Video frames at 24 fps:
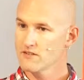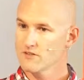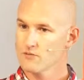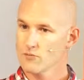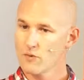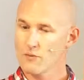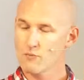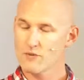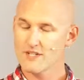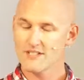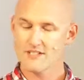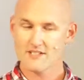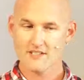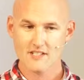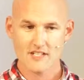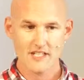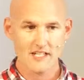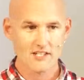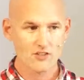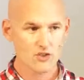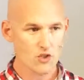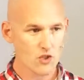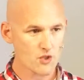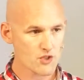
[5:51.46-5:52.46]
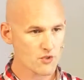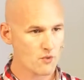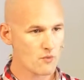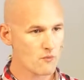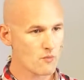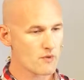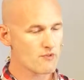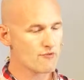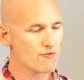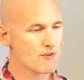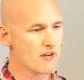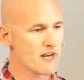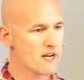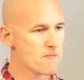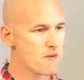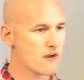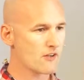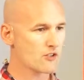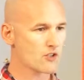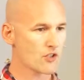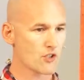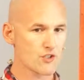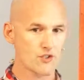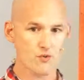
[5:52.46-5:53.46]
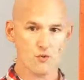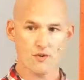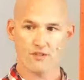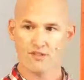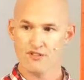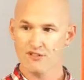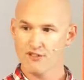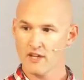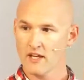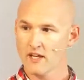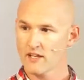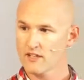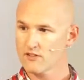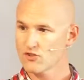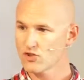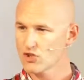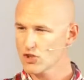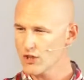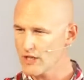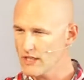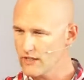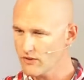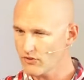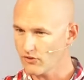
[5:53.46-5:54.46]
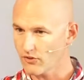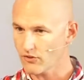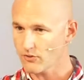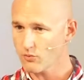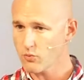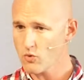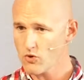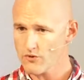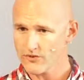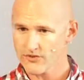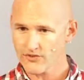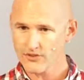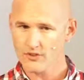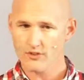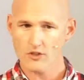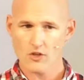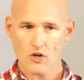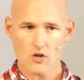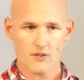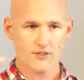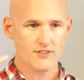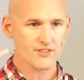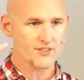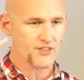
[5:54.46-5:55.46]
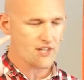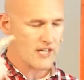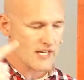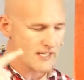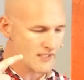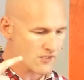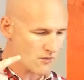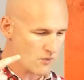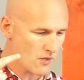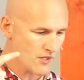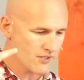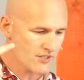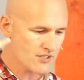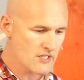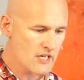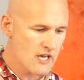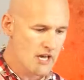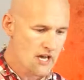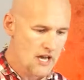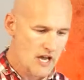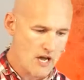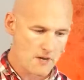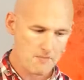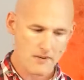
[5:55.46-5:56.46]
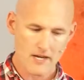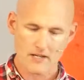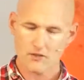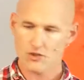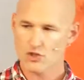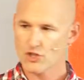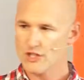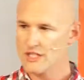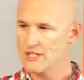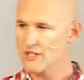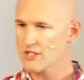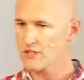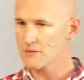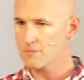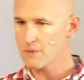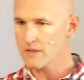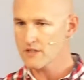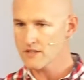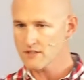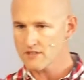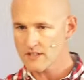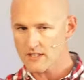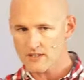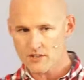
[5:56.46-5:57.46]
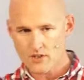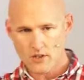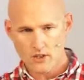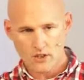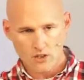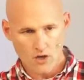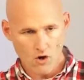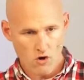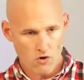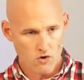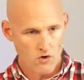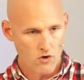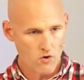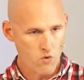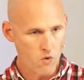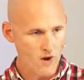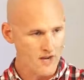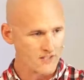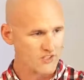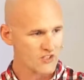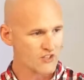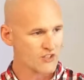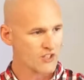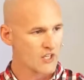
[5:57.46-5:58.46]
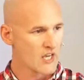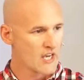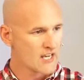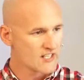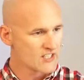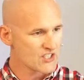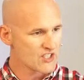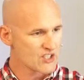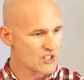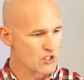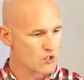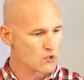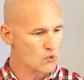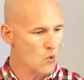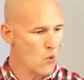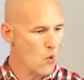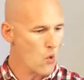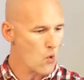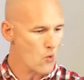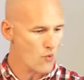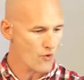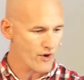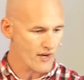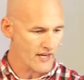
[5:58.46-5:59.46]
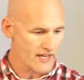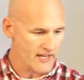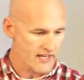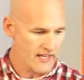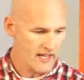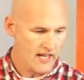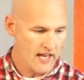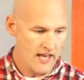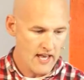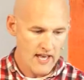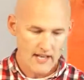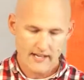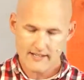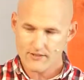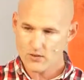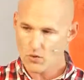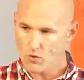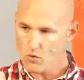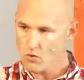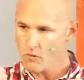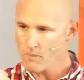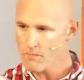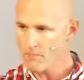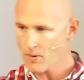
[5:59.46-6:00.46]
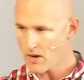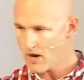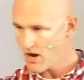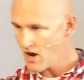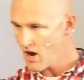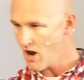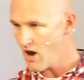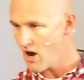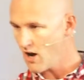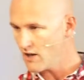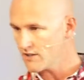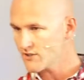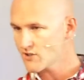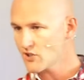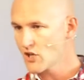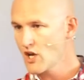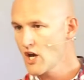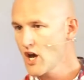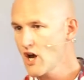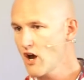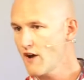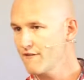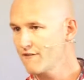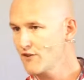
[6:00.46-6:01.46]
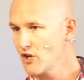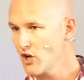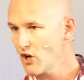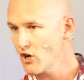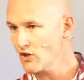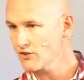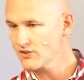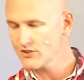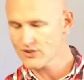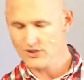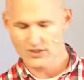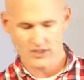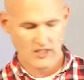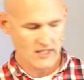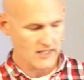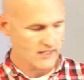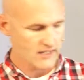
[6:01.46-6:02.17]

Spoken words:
when we see Joshua and we read about Joshua, think Jesus. What's God saying to us about Jesus? Because this conquest story is all part of God's